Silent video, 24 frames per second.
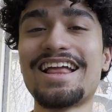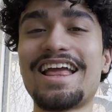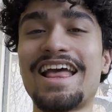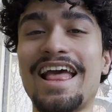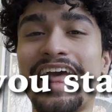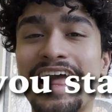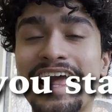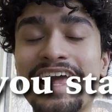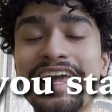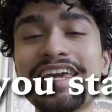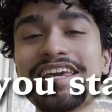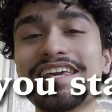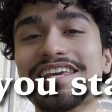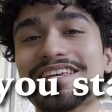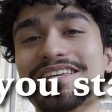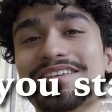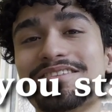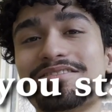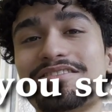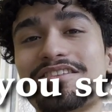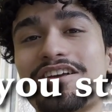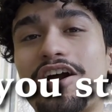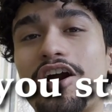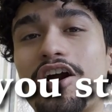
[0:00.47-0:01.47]
Hey,
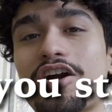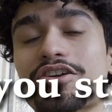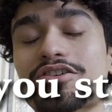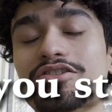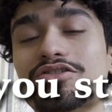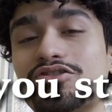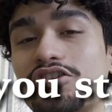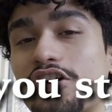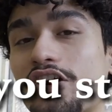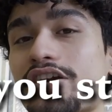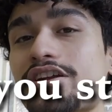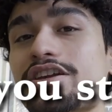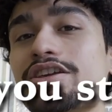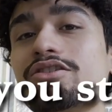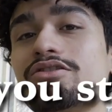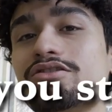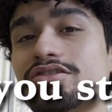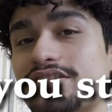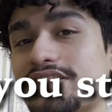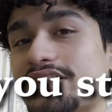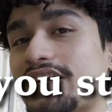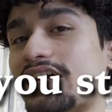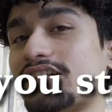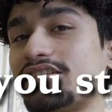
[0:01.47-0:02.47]
are you starting your
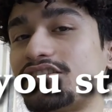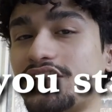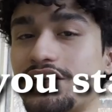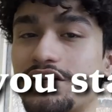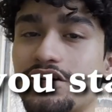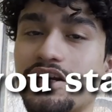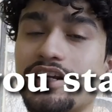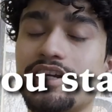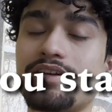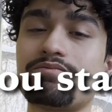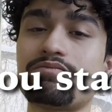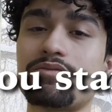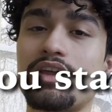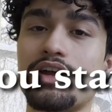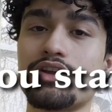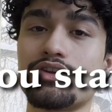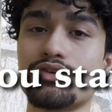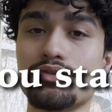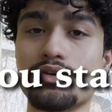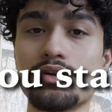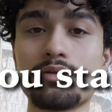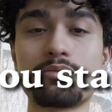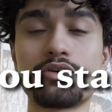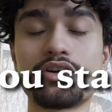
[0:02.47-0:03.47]
CS degree at
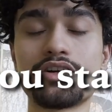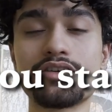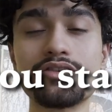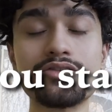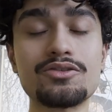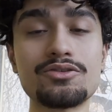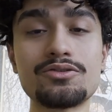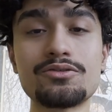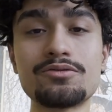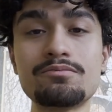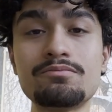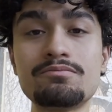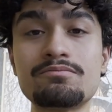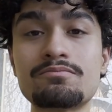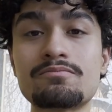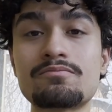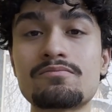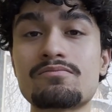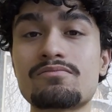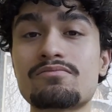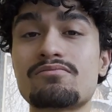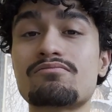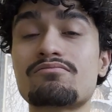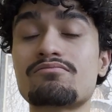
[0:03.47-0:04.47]
UAlberta soon?
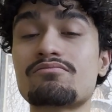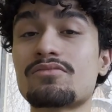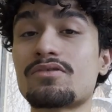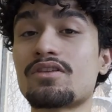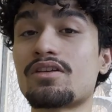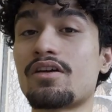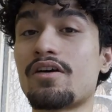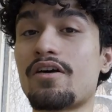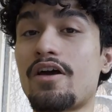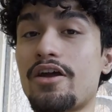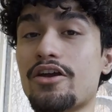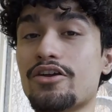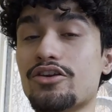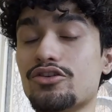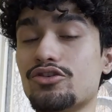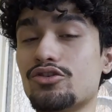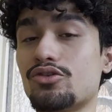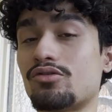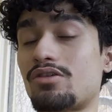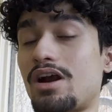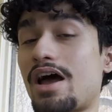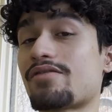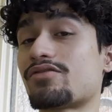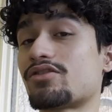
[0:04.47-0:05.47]

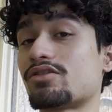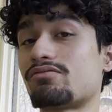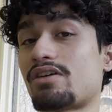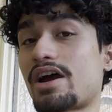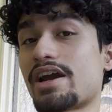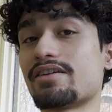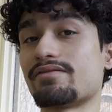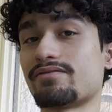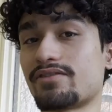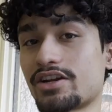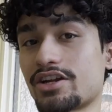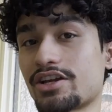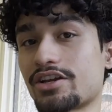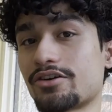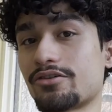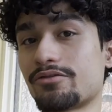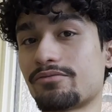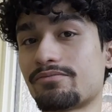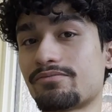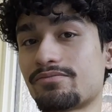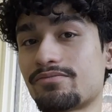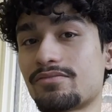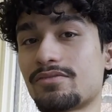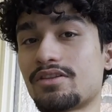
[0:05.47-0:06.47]
You're at the right video
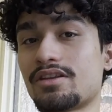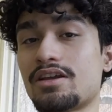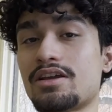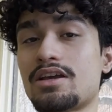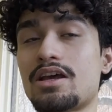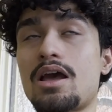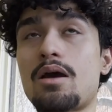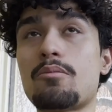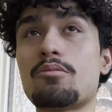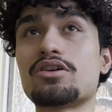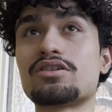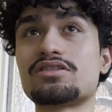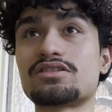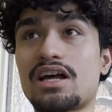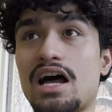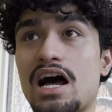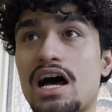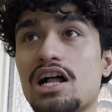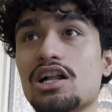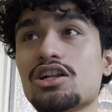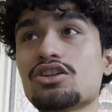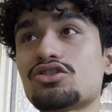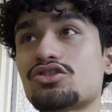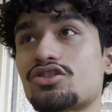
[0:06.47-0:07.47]
because
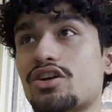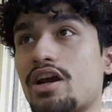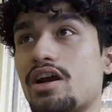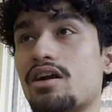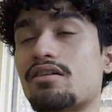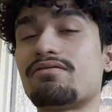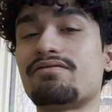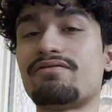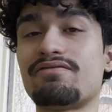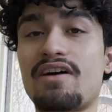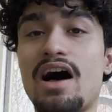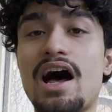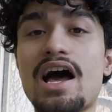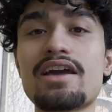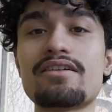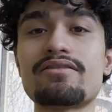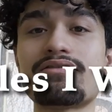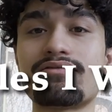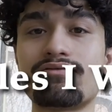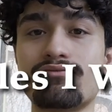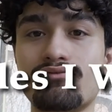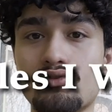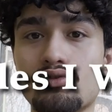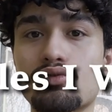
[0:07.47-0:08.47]
I'll share
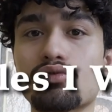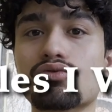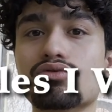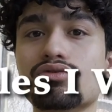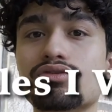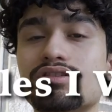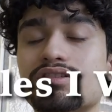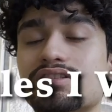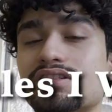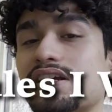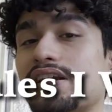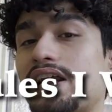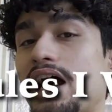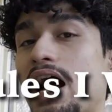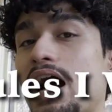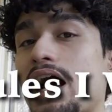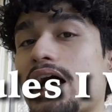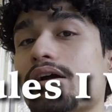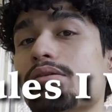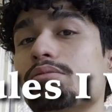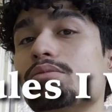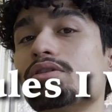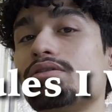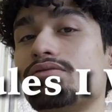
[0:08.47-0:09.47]
5 rules that
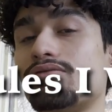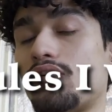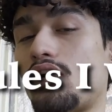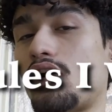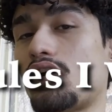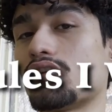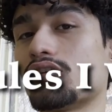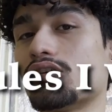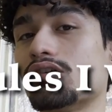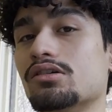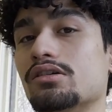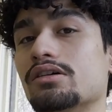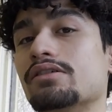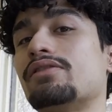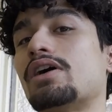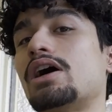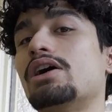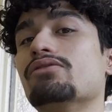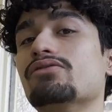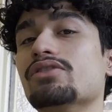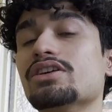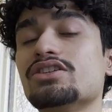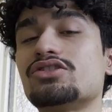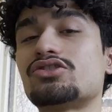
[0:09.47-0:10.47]
I would follow if I
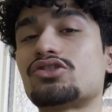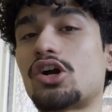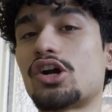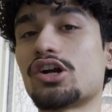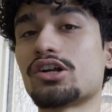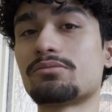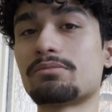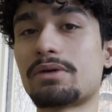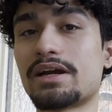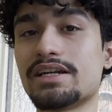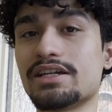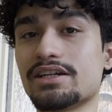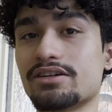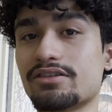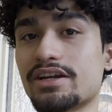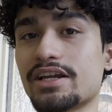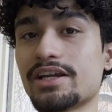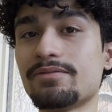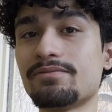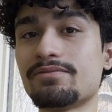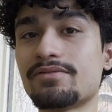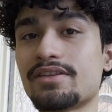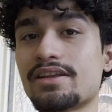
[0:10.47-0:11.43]
restarted my degree